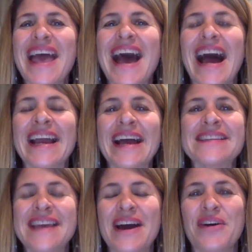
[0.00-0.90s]
I got
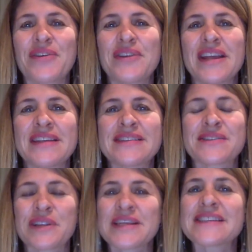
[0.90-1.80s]
down as
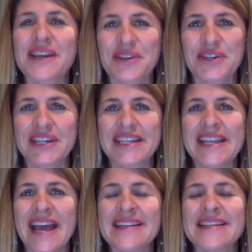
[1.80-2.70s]
early as I could.
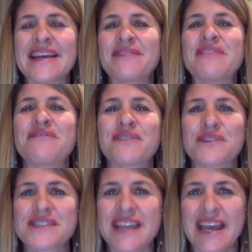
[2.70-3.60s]
I didn't have any
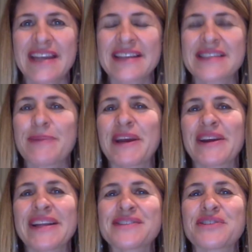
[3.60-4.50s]
first aid
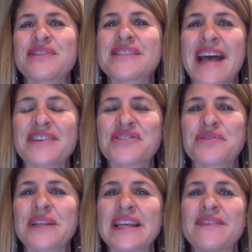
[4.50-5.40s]
experience or disaster
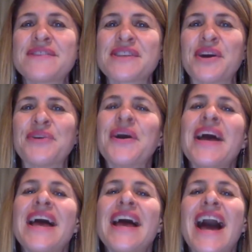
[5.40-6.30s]
relief, so
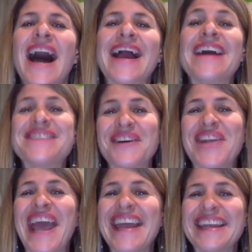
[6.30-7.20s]
I got down
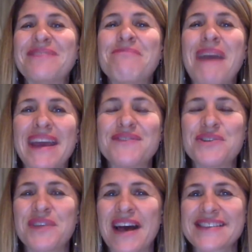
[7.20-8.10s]
to Haiti in May of
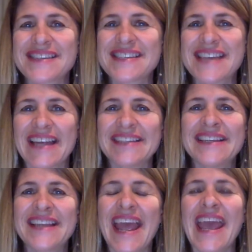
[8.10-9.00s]

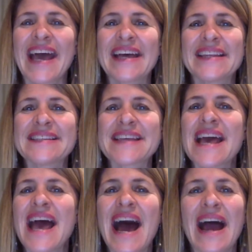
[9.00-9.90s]
2010, and
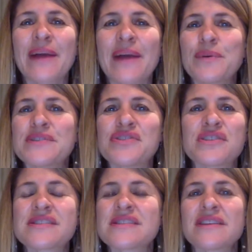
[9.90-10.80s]
I was
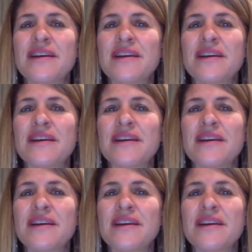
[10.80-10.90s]
just